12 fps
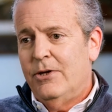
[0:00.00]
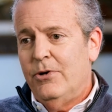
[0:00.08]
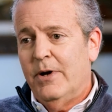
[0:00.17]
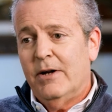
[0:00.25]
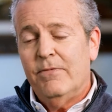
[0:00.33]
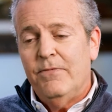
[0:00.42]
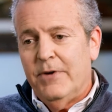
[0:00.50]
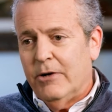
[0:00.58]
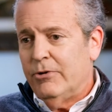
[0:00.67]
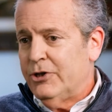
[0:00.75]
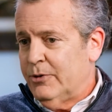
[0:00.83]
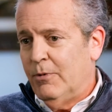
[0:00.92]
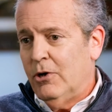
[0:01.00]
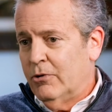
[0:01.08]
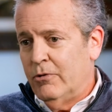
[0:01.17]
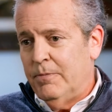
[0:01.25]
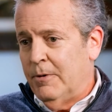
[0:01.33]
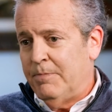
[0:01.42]
you had a very small
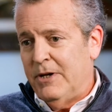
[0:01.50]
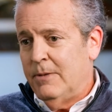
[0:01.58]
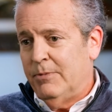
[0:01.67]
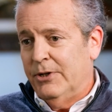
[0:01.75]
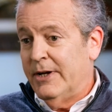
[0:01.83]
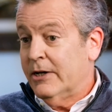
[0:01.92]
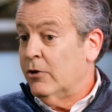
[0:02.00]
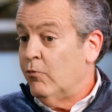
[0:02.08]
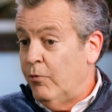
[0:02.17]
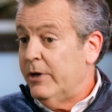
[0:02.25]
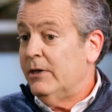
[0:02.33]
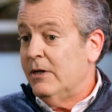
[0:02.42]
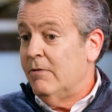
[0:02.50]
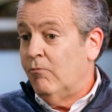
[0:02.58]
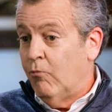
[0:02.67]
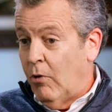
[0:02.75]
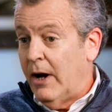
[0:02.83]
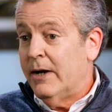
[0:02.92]
group of people that could really
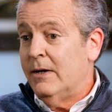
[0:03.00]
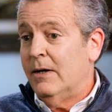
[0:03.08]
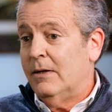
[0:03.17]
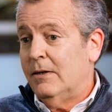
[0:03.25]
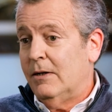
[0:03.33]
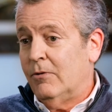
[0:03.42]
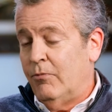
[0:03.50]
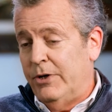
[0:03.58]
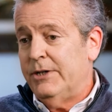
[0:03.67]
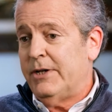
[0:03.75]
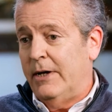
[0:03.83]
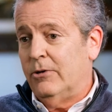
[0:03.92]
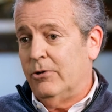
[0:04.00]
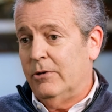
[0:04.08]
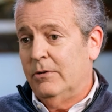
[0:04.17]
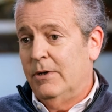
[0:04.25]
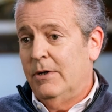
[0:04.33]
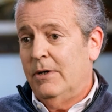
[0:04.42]
run a
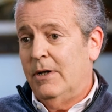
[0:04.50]
retailer.